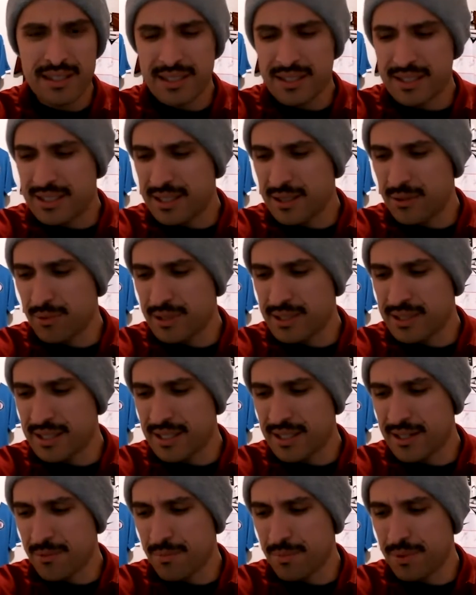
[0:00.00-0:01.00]
see what's
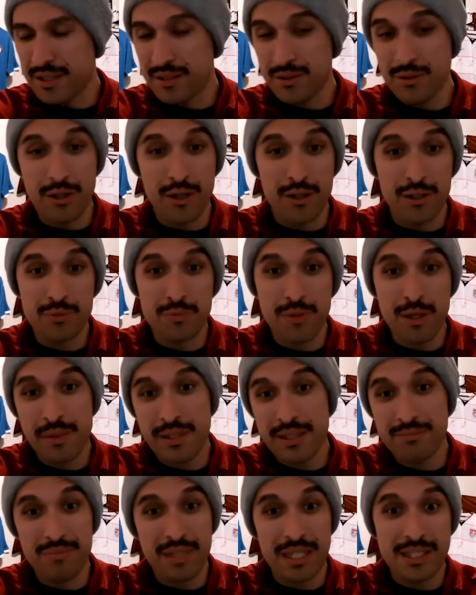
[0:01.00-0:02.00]
there, but who knows,
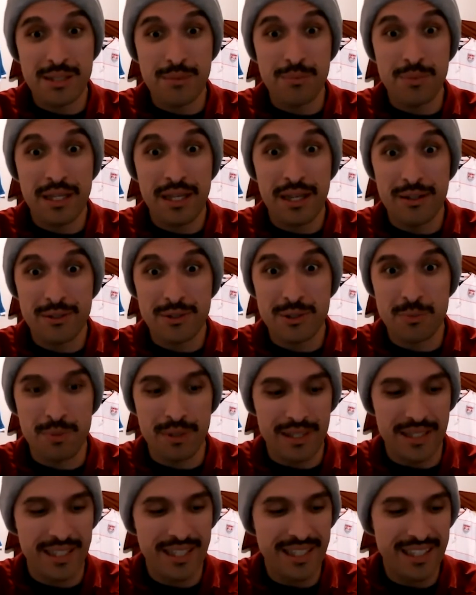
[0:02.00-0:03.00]
maybe it's something else.
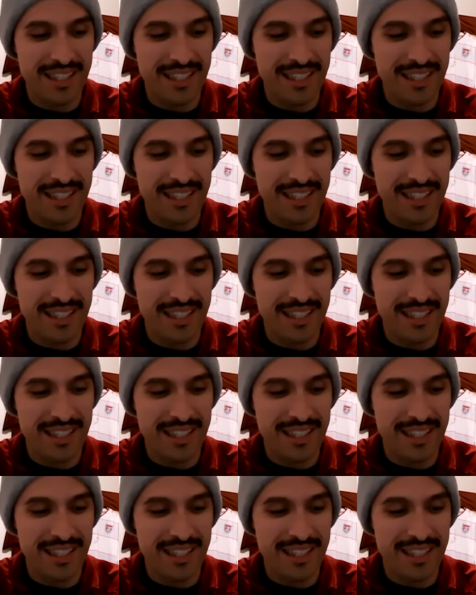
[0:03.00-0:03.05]
But